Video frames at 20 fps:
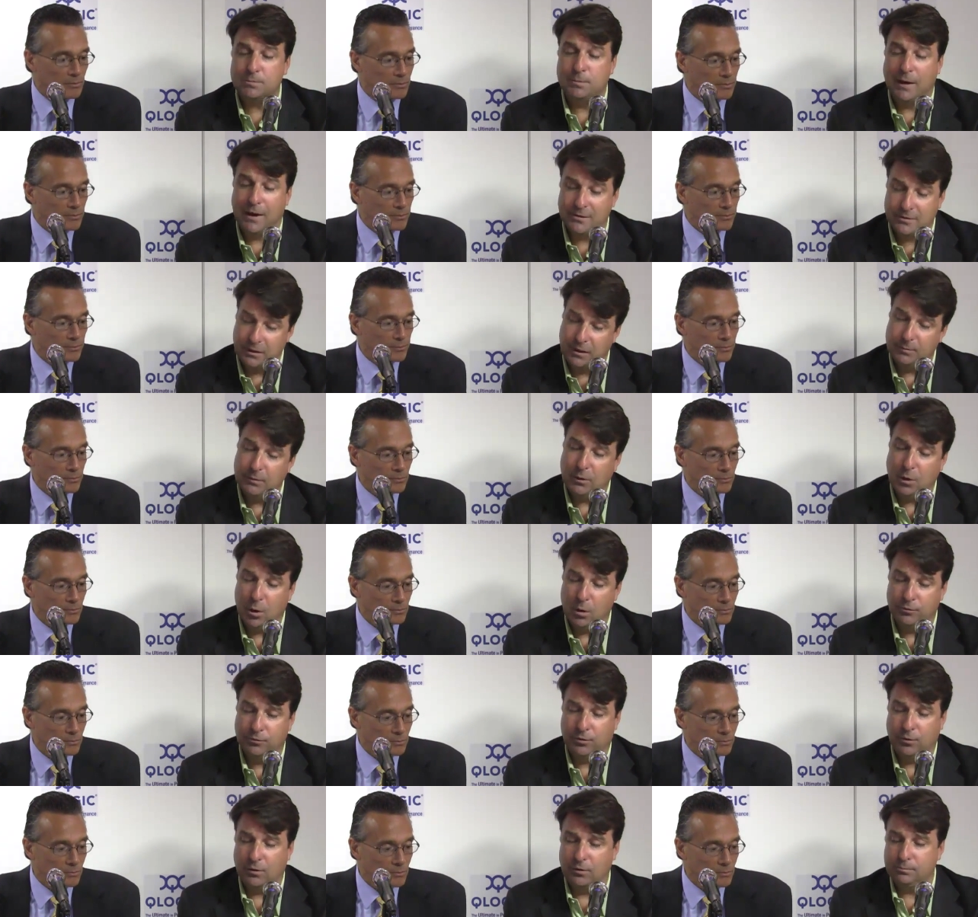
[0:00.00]
Speaker 1: space, a little bit
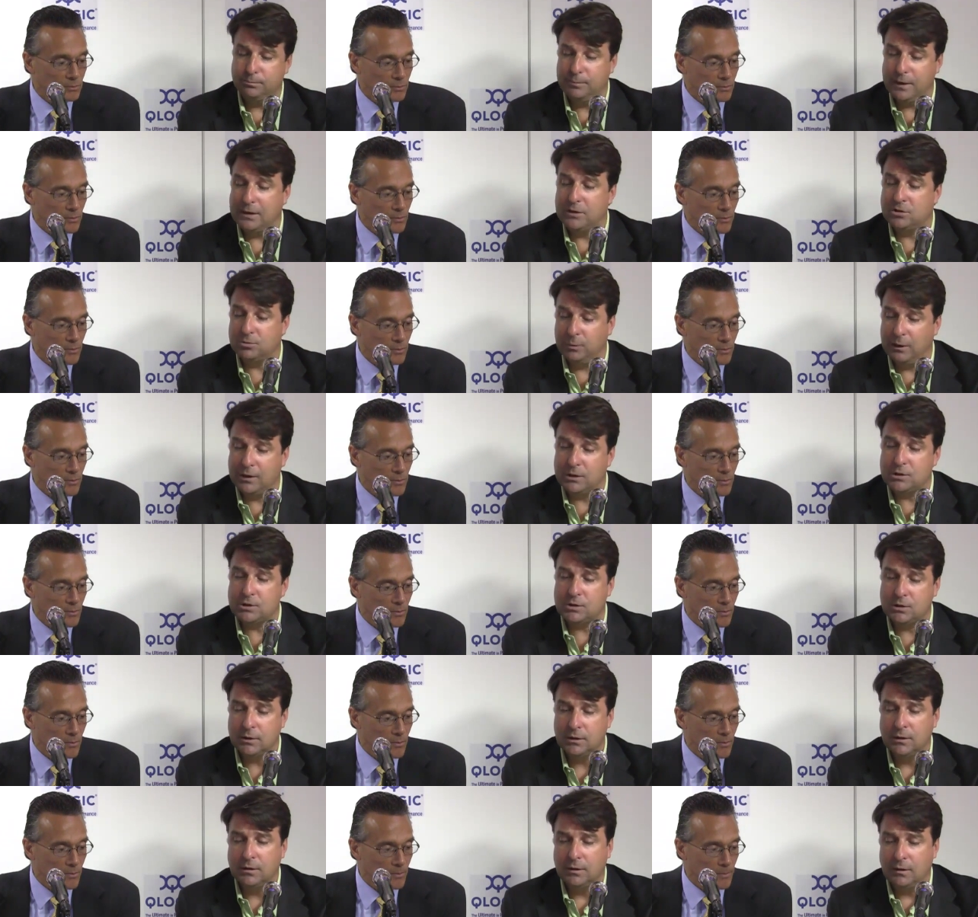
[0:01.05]
over Big
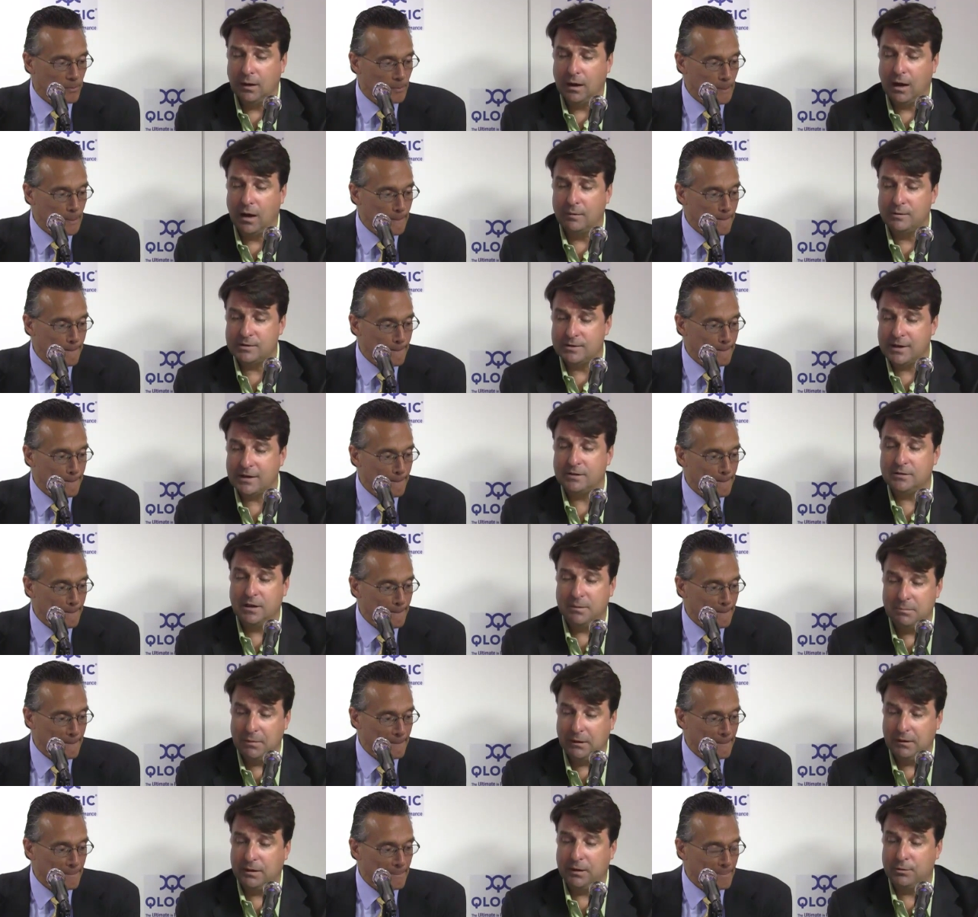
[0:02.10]
Switch, um, 60
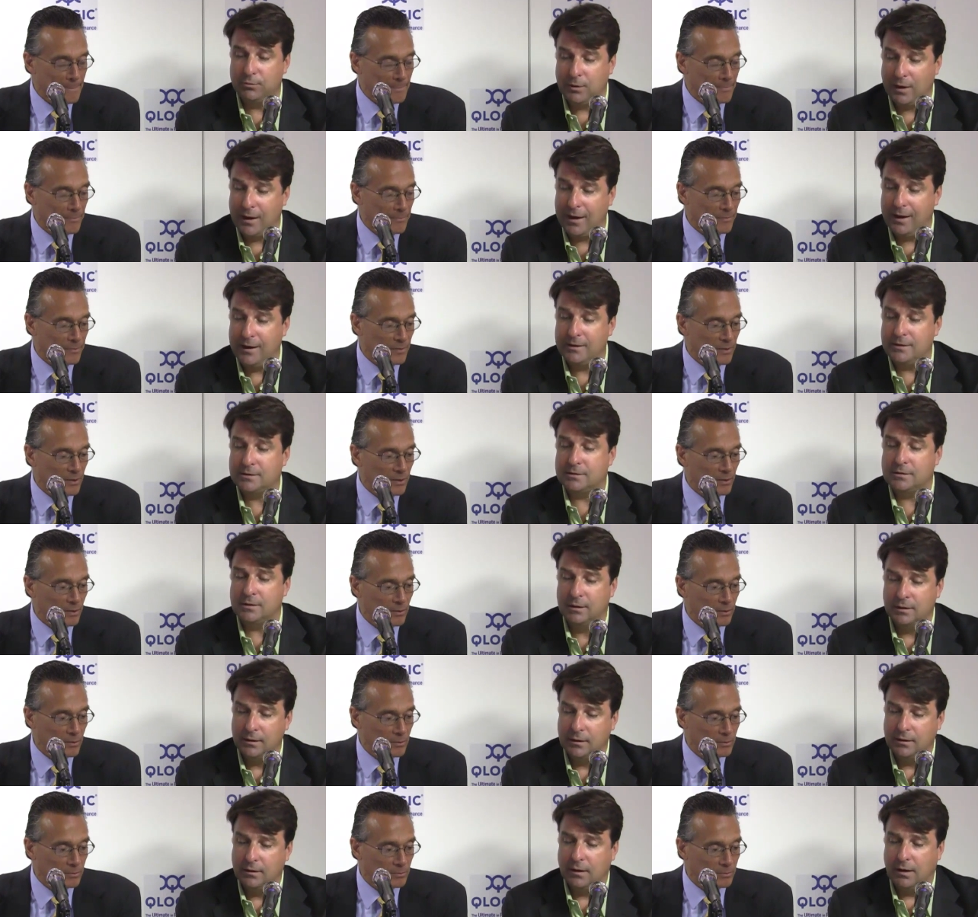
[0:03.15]
million raise.
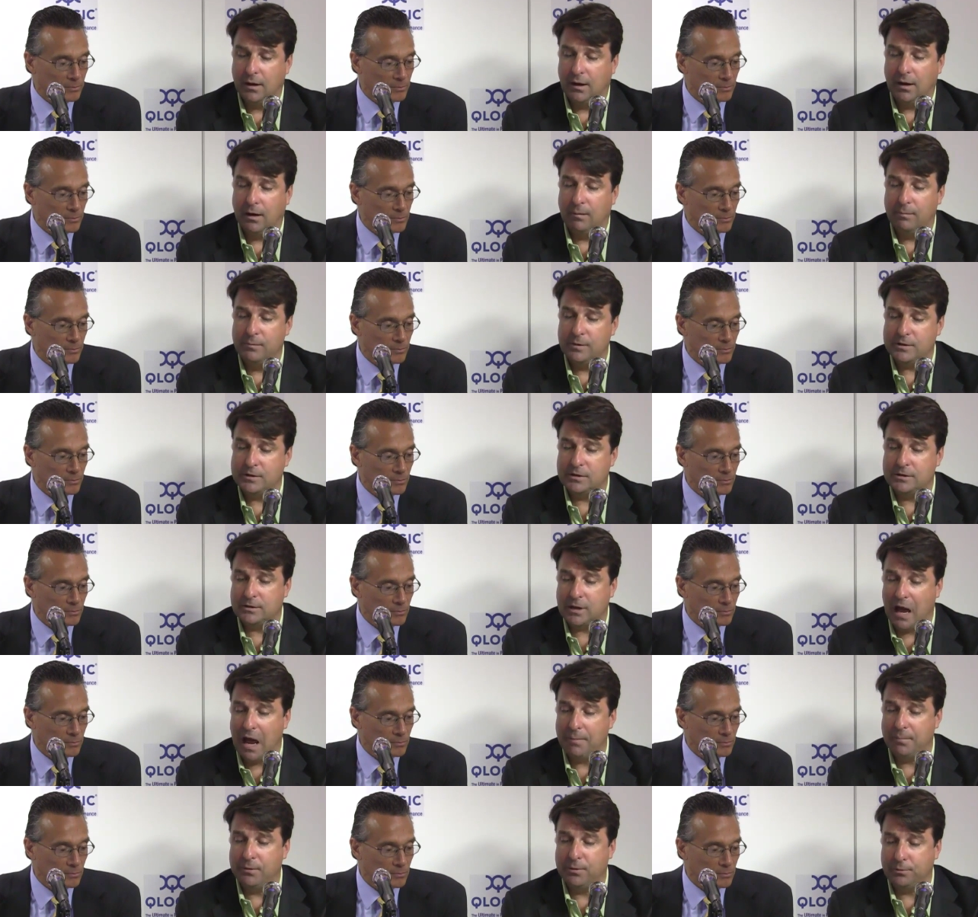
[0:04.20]
Um, this is
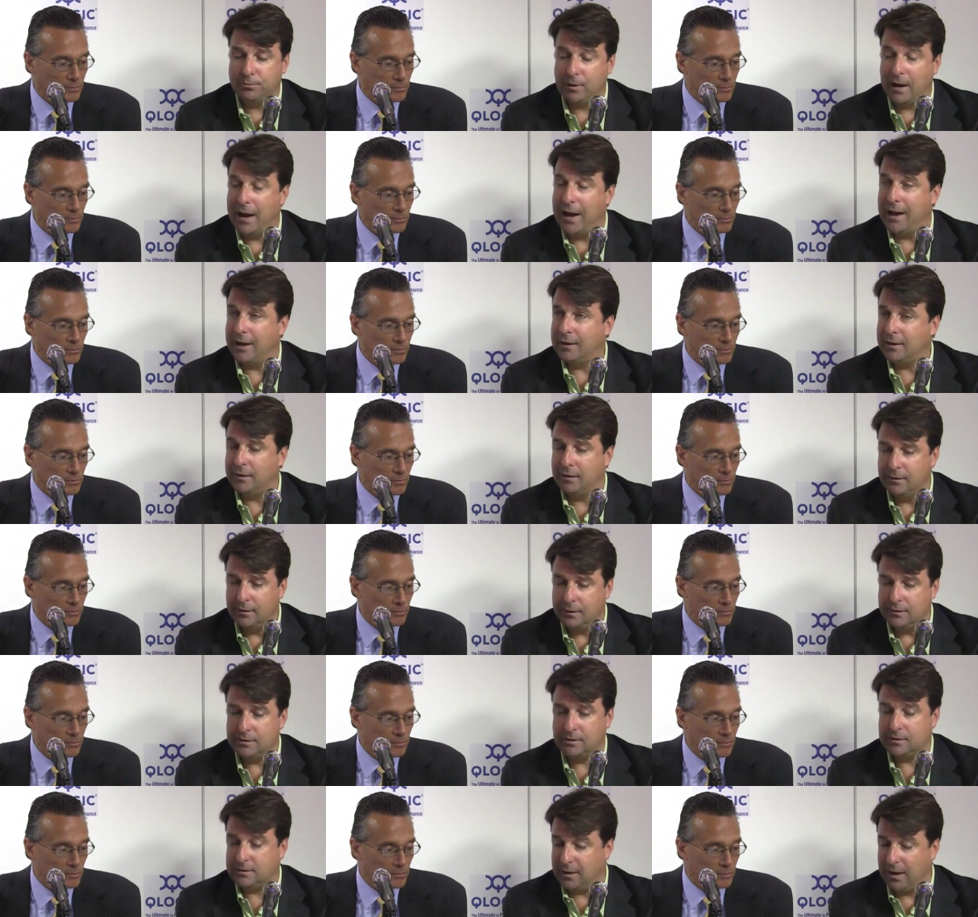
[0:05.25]
top of the rack
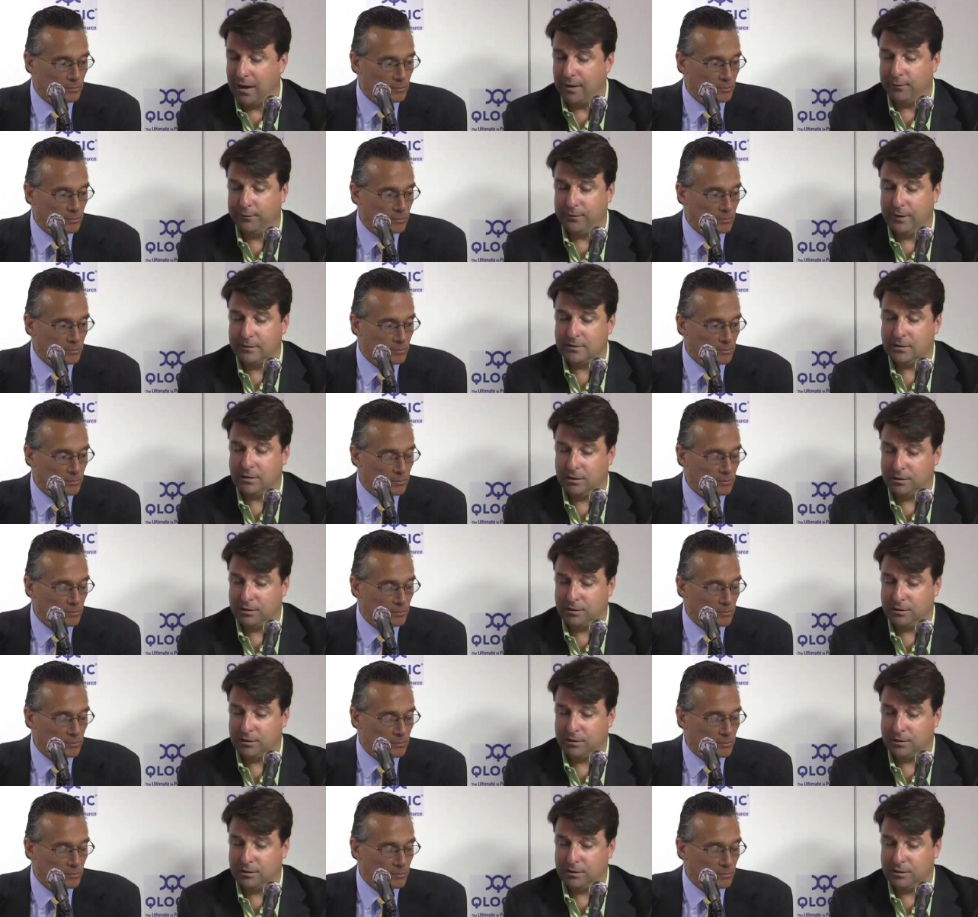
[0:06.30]
stuff that's a